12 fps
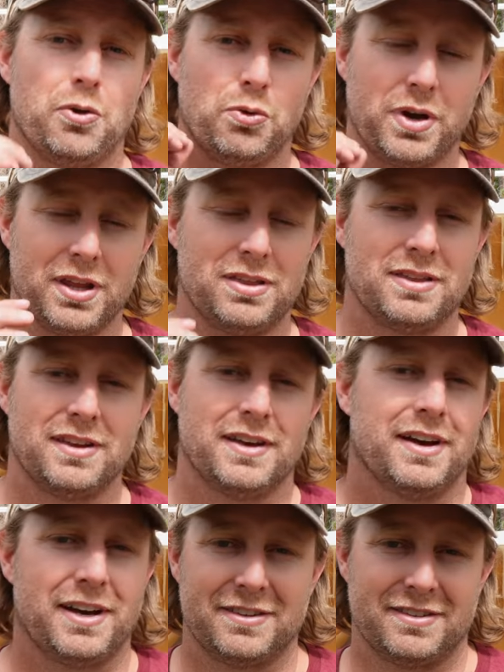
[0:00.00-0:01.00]
with
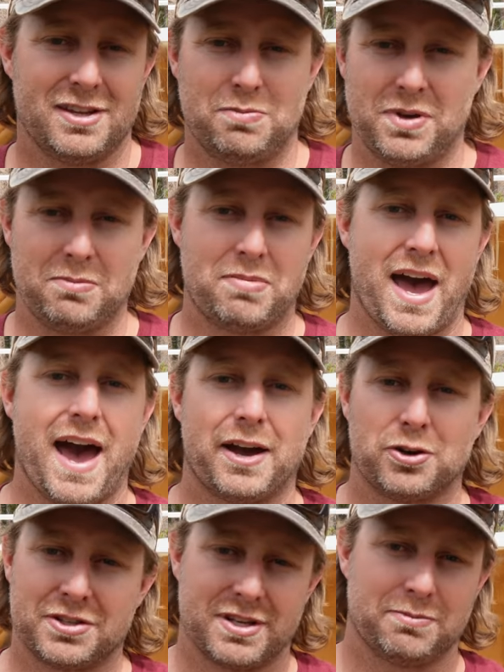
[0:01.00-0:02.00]
a sleeping
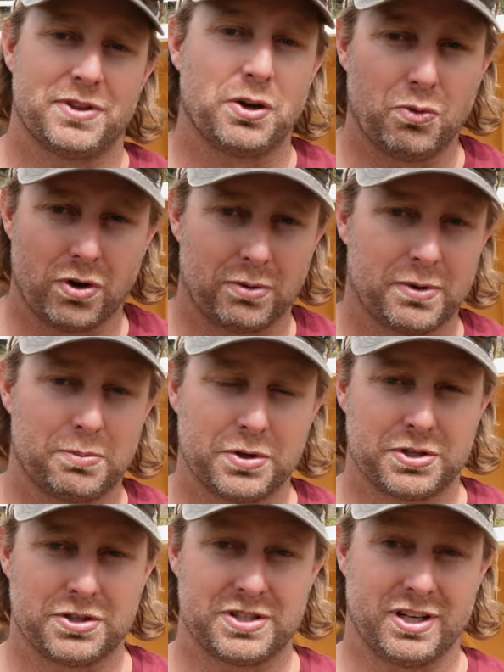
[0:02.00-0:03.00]
bag or something warm to
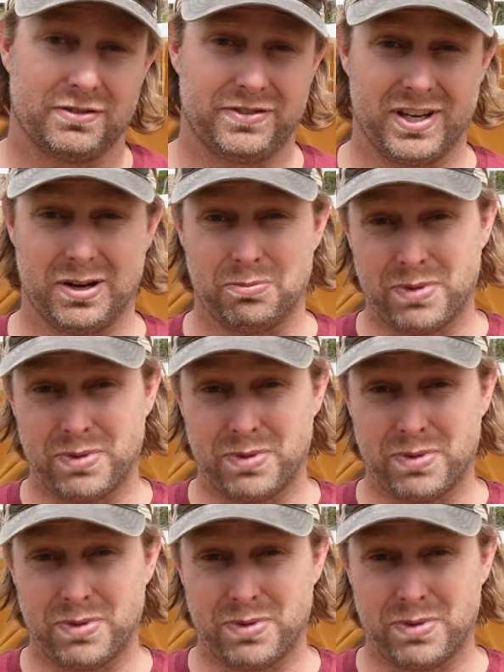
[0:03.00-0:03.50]
put yourself in.